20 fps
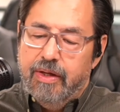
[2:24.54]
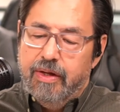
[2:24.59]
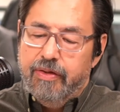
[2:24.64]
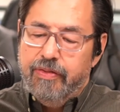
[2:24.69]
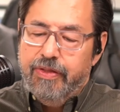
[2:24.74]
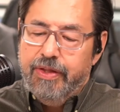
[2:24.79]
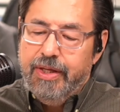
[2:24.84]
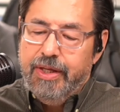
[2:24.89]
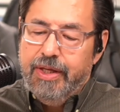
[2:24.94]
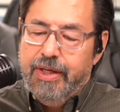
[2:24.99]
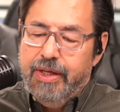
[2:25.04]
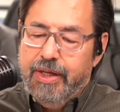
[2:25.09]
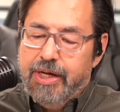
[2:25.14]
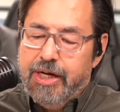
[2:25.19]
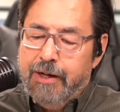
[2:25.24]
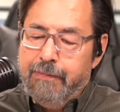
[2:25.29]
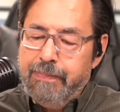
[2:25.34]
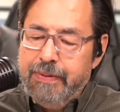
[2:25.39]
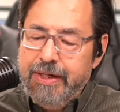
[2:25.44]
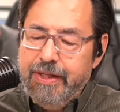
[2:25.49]
The
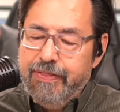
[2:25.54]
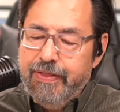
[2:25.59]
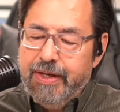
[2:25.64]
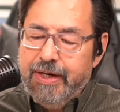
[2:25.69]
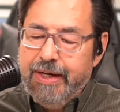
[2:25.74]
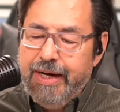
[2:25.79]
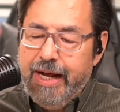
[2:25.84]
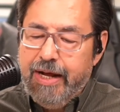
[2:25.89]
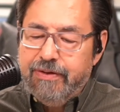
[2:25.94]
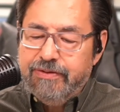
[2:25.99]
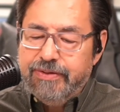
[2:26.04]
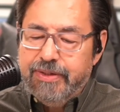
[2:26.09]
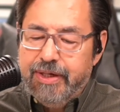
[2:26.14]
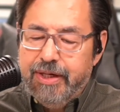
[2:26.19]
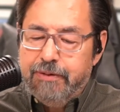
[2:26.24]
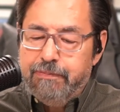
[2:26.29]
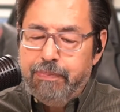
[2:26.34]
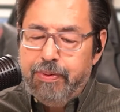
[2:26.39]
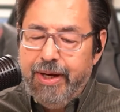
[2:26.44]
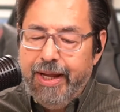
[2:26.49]
company then announced that
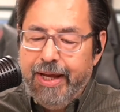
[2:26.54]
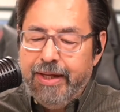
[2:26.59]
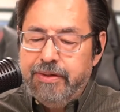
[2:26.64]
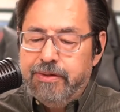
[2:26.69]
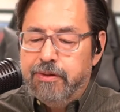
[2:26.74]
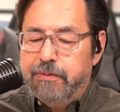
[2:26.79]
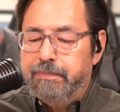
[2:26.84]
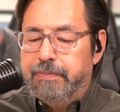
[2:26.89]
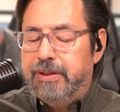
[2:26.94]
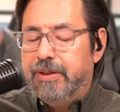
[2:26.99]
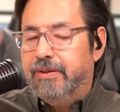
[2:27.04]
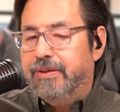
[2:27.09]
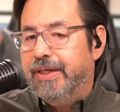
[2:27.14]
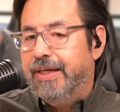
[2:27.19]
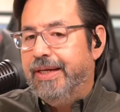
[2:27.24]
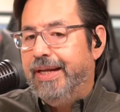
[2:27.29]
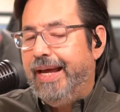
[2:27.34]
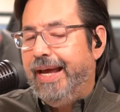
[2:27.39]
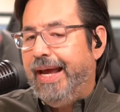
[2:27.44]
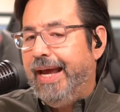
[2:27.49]
it planned to build
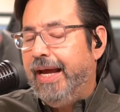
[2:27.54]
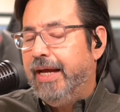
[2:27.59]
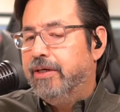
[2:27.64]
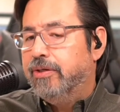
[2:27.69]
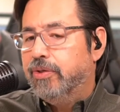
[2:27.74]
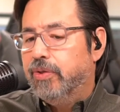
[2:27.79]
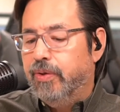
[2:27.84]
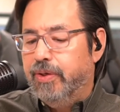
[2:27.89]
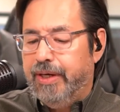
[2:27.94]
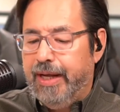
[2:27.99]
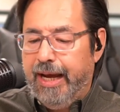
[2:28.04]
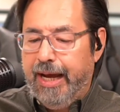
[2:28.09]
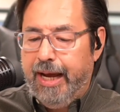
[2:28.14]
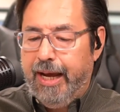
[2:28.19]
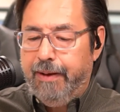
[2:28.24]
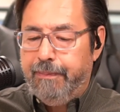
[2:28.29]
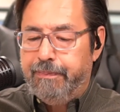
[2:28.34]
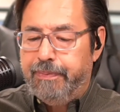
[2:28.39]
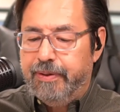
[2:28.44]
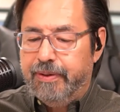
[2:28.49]
an Android
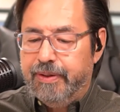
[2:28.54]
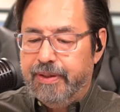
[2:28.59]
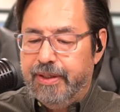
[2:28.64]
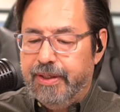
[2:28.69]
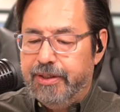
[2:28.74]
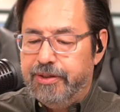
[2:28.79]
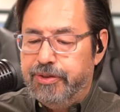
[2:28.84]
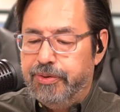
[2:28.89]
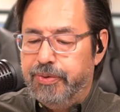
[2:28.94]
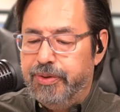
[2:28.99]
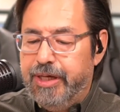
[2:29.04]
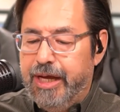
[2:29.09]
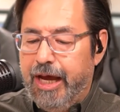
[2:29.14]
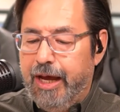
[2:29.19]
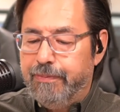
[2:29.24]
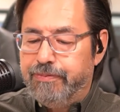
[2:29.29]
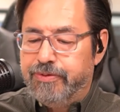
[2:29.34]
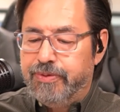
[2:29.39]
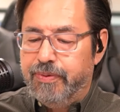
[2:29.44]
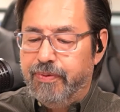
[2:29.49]
app to
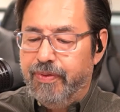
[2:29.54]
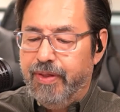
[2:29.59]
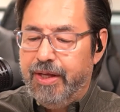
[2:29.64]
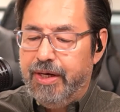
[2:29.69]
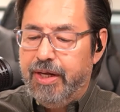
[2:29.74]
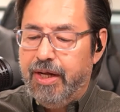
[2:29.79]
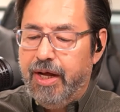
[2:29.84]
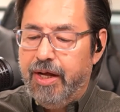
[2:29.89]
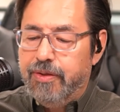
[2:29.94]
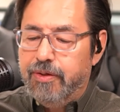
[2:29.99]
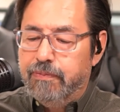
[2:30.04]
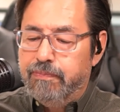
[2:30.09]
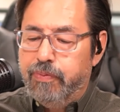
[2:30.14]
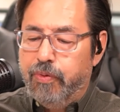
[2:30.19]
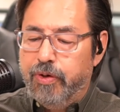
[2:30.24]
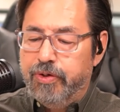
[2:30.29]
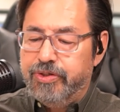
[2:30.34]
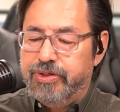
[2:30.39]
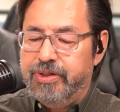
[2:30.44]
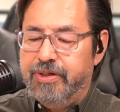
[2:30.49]
capture that other
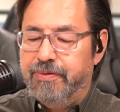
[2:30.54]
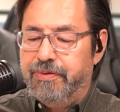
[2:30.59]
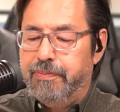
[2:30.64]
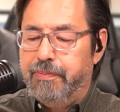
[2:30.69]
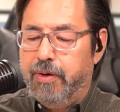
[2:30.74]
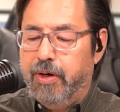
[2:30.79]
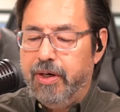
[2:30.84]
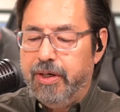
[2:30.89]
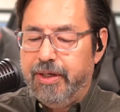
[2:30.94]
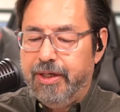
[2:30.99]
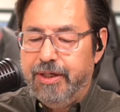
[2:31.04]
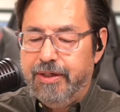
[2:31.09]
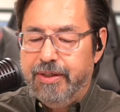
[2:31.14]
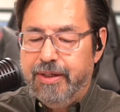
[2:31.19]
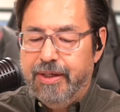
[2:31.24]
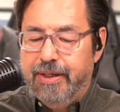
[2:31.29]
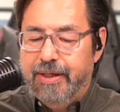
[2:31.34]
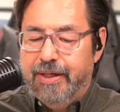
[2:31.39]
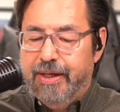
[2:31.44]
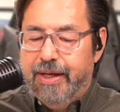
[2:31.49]
portion of the market
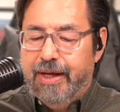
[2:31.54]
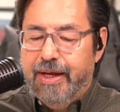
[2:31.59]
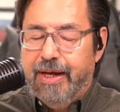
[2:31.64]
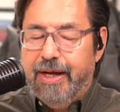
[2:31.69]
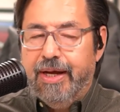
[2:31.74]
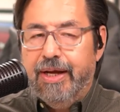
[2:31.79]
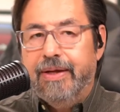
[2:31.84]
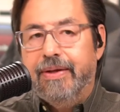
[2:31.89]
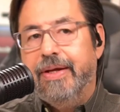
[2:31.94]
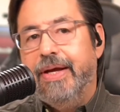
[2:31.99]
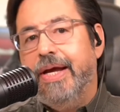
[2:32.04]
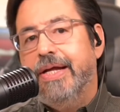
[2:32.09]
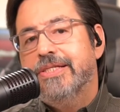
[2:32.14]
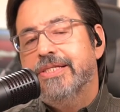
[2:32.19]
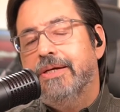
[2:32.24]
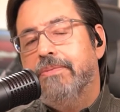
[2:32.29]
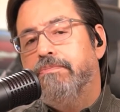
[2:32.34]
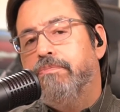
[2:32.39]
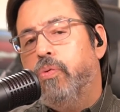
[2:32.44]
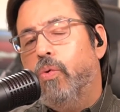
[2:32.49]

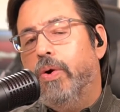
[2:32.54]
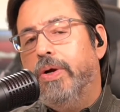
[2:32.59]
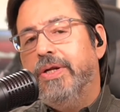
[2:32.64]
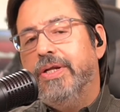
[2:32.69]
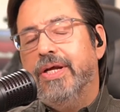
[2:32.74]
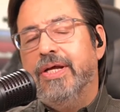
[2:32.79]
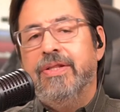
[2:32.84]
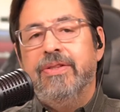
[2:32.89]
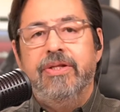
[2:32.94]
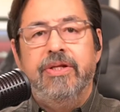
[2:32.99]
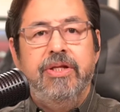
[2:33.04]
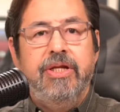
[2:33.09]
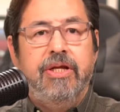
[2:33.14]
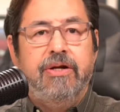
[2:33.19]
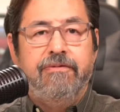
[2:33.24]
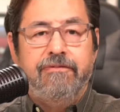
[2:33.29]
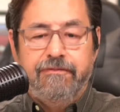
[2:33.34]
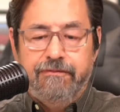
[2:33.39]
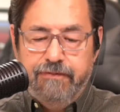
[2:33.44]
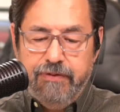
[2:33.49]
at some point in the
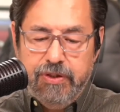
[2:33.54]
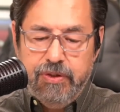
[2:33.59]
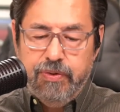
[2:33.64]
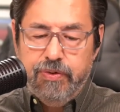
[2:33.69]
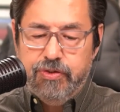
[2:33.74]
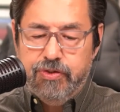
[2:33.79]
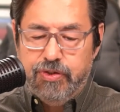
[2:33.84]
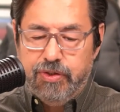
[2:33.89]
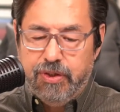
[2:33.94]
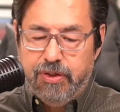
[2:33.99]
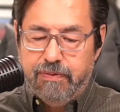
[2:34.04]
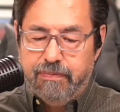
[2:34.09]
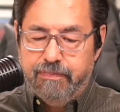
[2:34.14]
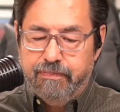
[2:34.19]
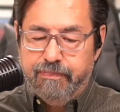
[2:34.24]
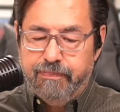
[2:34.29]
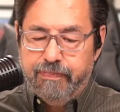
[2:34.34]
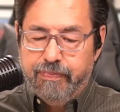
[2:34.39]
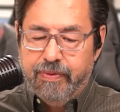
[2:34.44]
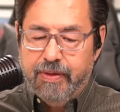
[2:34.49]
near future.
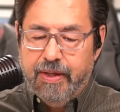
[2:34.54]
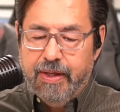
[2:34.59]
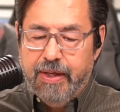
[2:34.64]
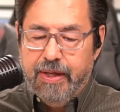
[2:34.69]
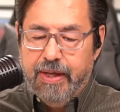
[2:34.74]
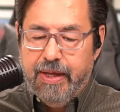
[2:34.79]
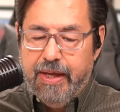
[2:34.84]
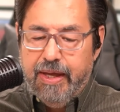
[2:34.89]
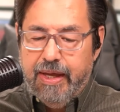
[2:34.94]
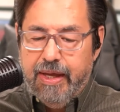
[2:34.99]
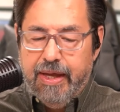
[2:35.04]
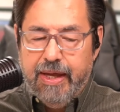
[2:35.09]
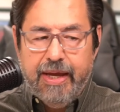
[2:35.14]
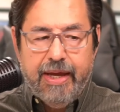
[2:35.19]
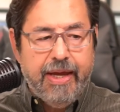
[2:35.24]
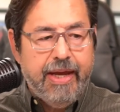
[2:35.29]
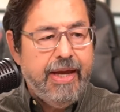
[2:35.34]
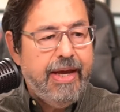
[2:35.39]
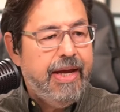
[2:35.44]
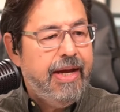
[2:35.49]

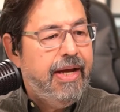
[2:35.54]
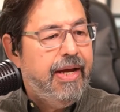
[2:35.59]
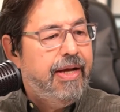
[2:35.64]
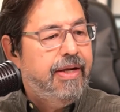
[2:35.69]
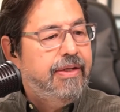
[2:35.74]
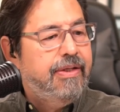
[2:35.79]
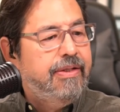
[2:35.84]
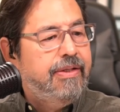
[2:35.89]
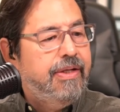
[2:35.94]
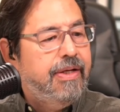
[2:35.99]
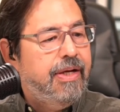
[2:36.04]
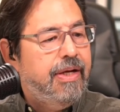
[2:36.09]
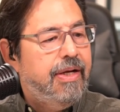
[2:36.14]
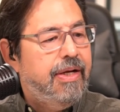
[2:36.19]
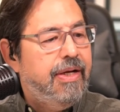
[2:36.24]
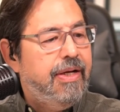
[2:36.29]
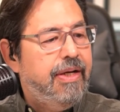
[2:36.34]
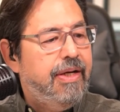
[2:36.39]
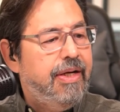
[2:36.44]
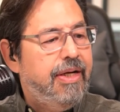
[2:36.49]
And
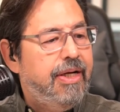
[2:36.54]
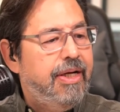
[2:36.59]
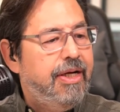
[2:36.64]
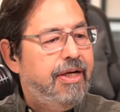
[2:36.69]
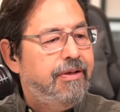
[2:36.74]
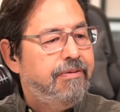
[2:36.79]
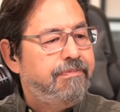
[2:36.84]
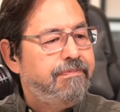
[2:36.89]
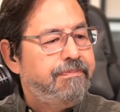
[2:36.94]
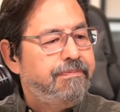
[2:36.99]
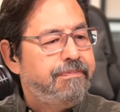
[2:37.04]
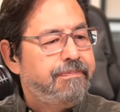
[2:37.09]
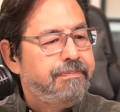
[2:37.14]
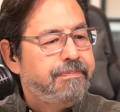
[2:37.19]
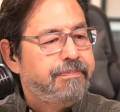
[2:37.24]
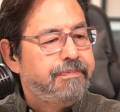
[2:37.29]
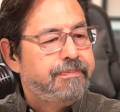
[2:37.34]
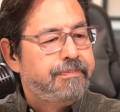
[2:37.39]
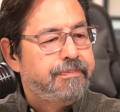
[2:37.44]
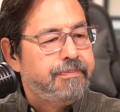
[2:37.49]

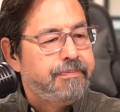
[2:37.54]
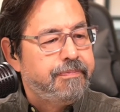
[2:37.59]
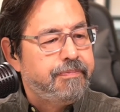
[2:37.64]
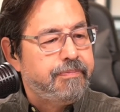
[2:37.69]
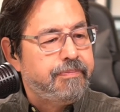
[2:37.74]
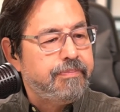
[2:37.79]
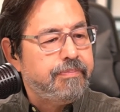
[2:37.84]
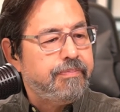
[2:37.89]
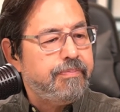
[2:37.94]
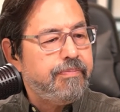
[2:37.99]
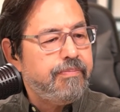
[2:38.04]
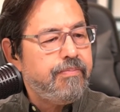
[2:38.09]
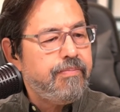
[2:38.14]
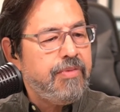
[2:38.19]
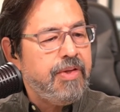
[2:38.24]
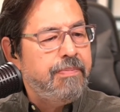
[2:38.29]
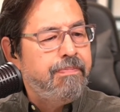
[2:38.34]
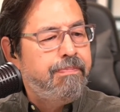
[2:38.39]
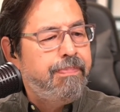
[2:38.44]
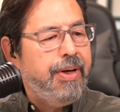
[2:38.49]

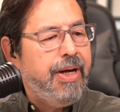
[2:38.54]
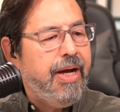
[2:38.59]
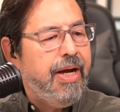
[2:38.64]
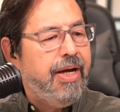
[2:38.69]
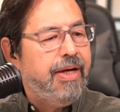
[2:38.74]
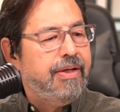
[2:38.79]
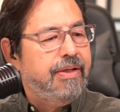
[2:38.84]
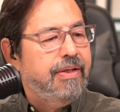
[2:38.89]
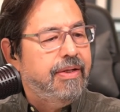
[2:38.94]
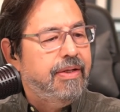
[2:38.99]
but